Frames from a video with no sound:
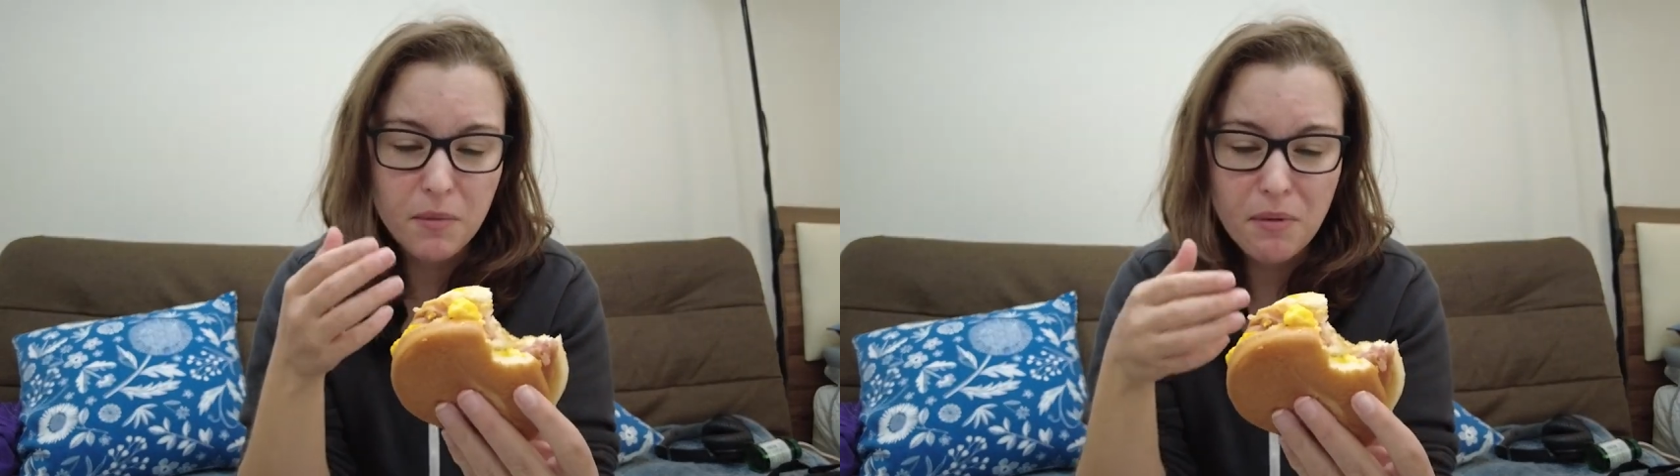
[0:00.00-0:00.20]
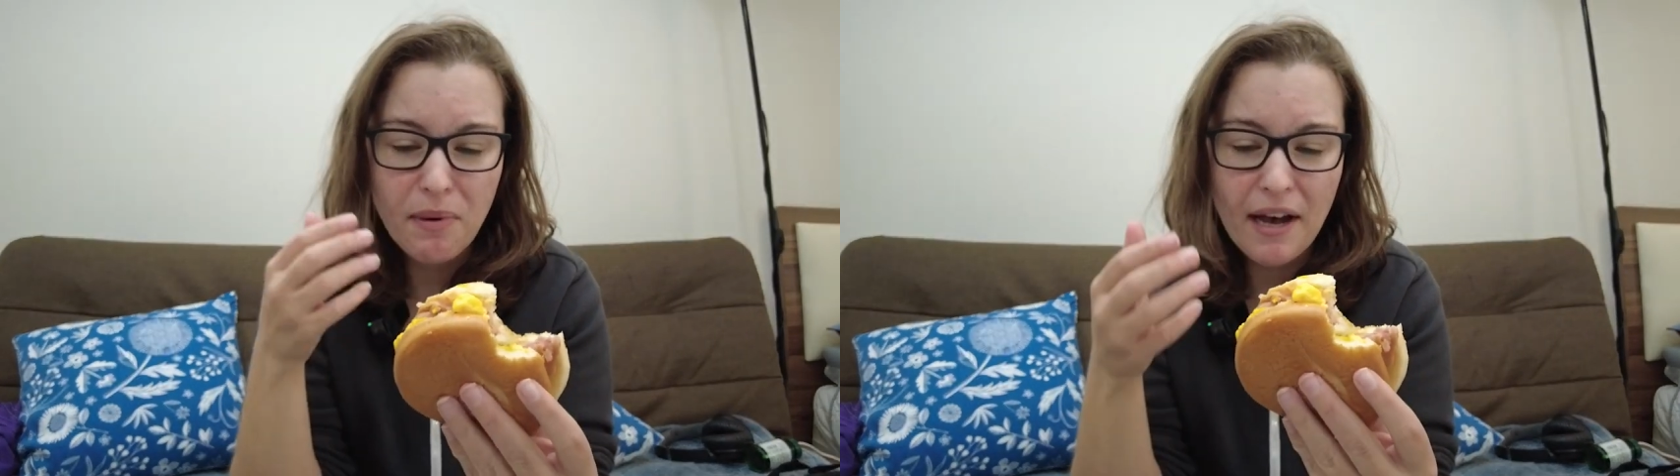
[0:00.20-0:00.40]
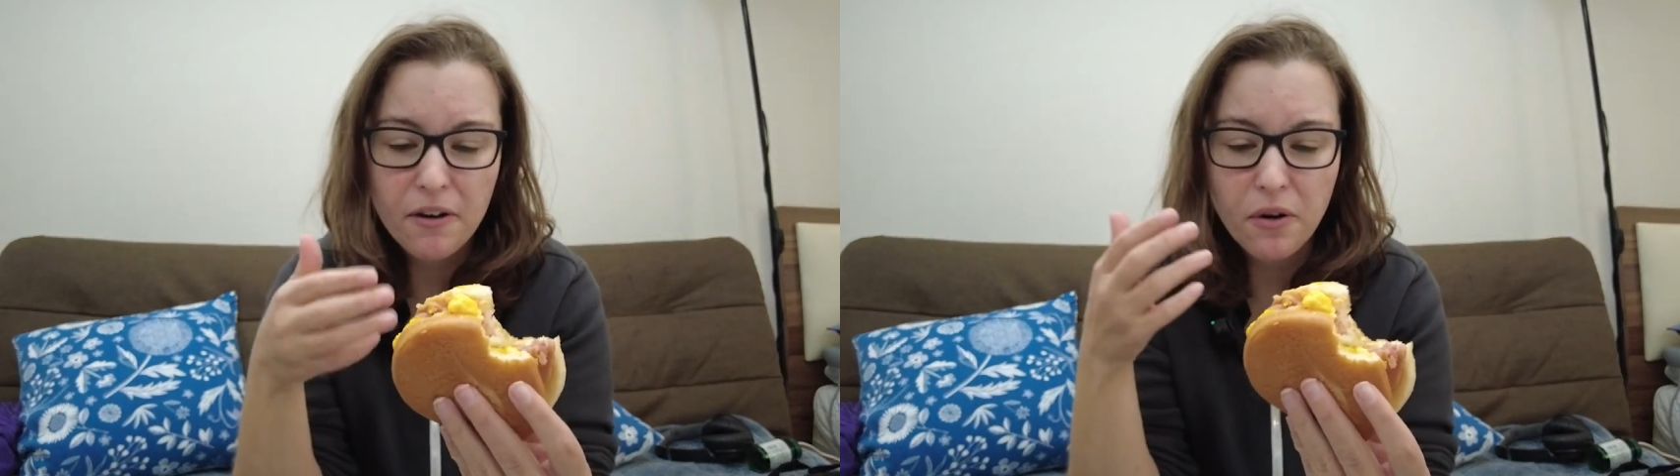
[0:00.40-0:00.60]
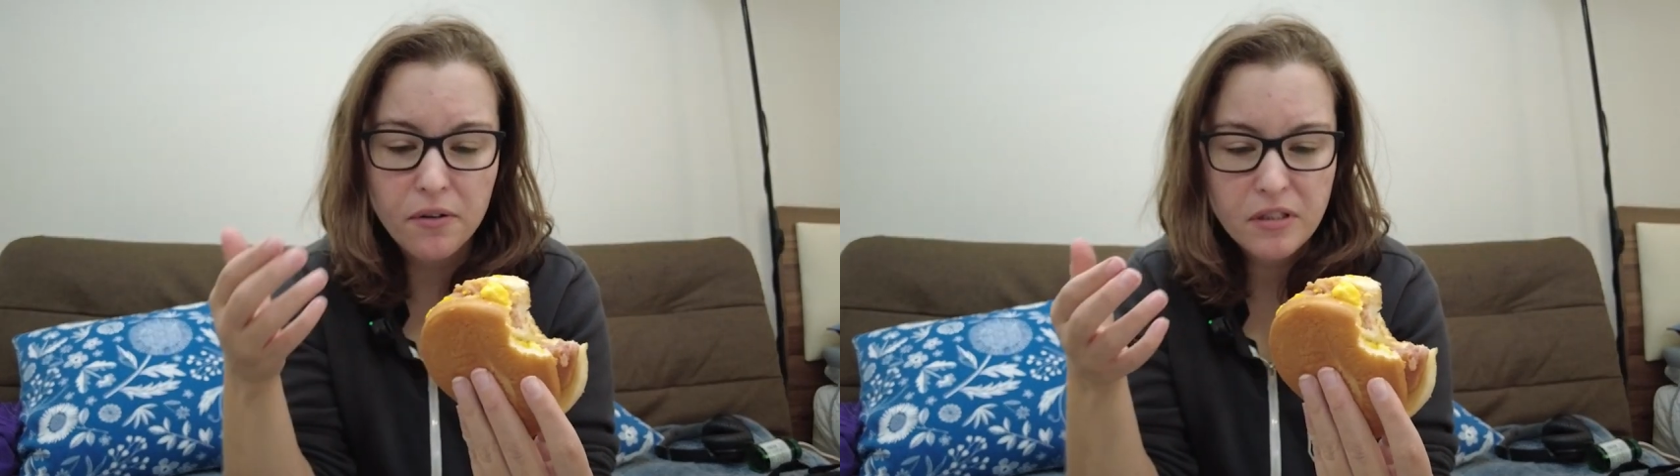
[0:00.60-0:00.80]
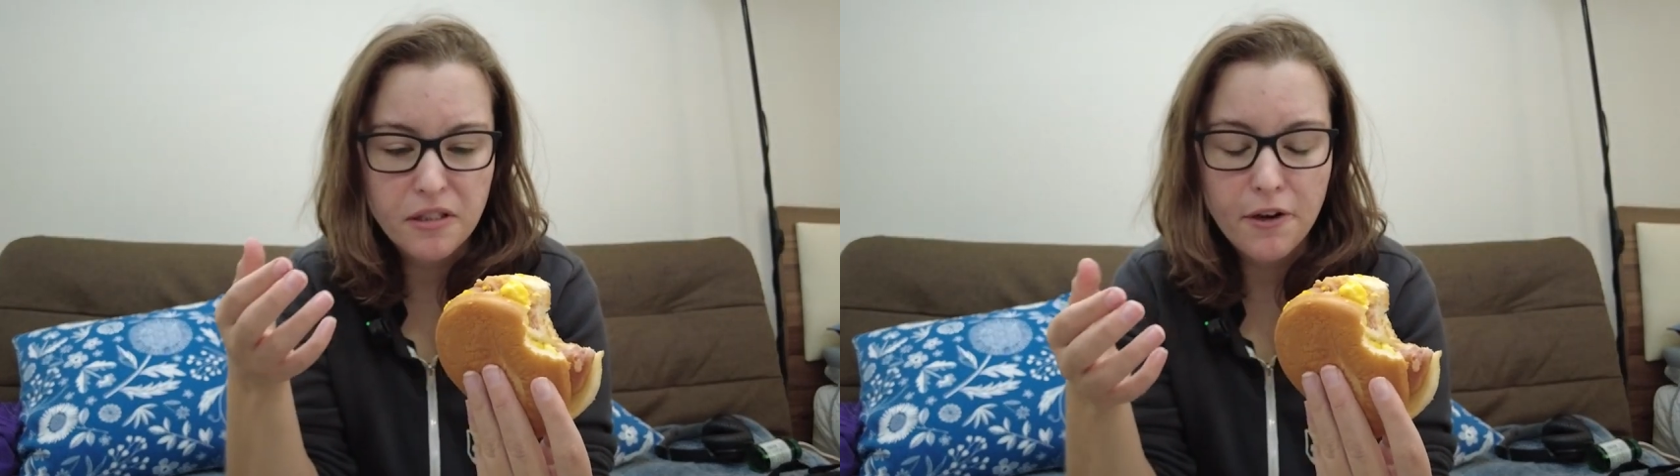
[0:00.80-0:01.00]
be bad
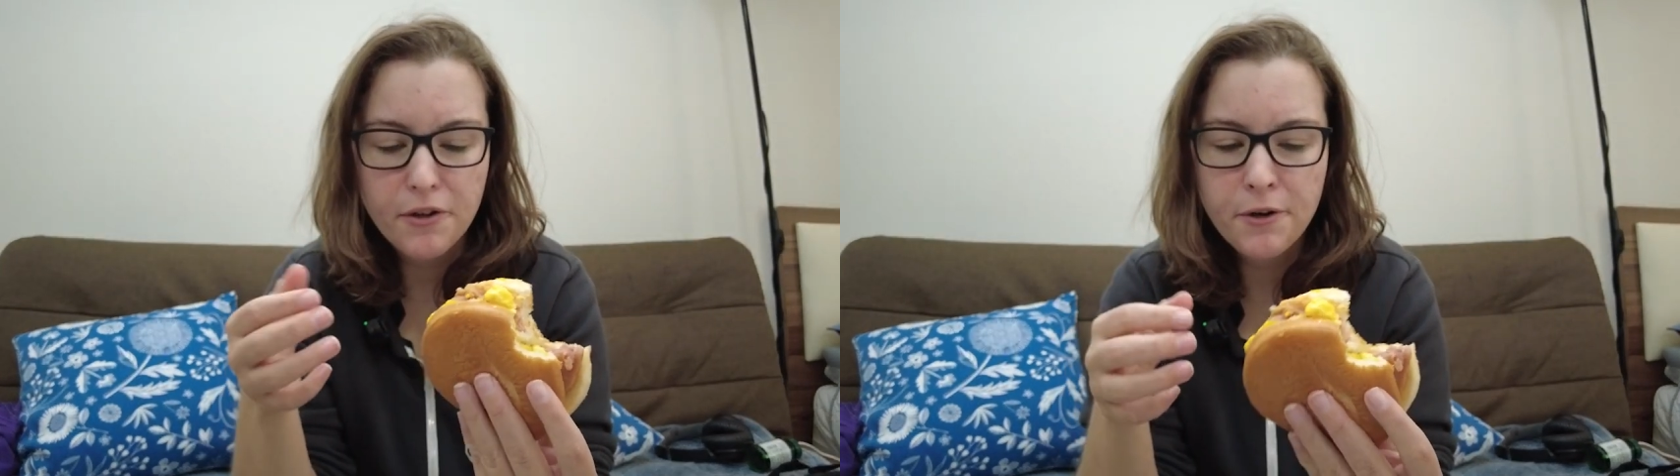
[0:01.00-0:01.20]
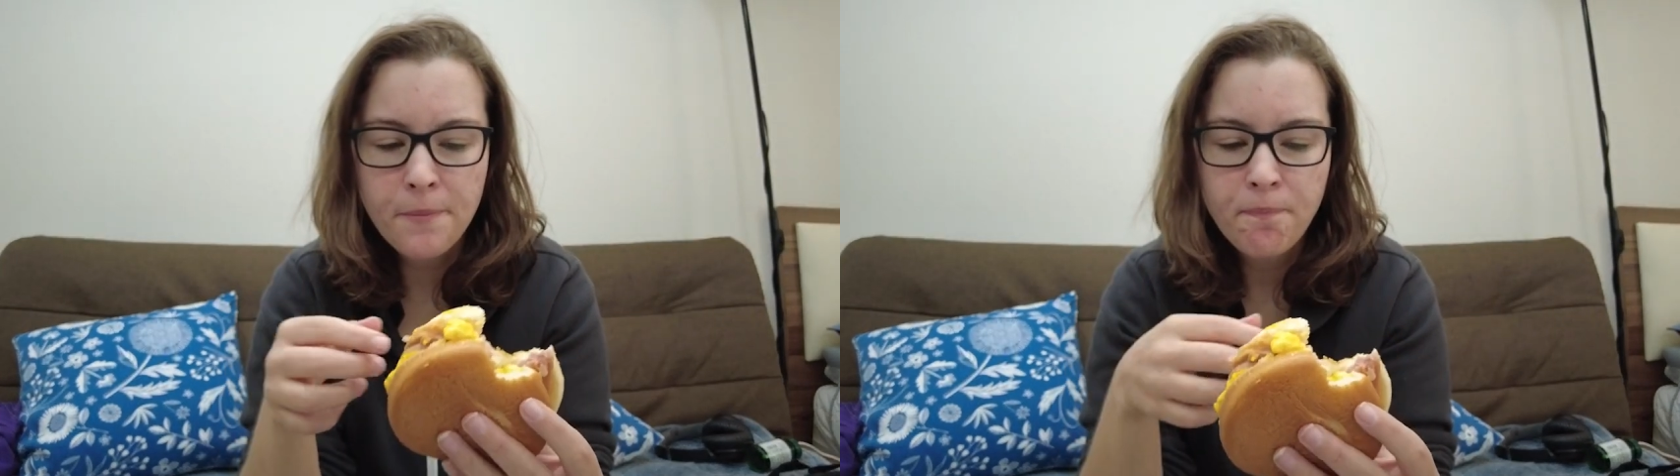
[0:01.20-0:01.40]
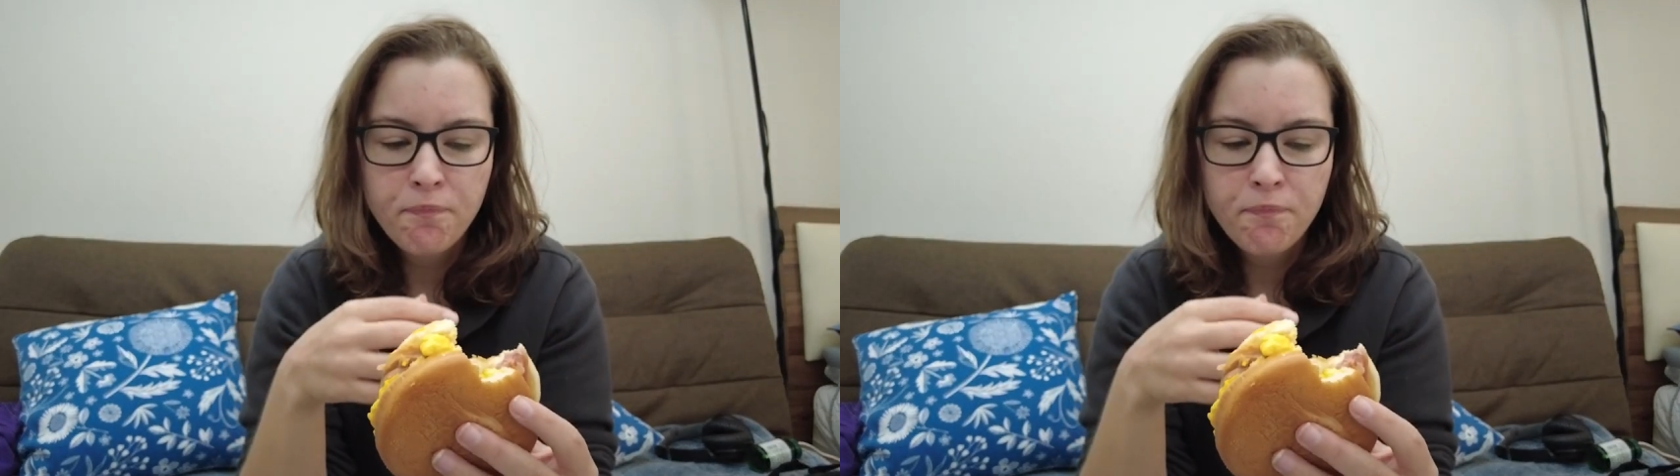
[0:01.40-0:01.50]
altogether.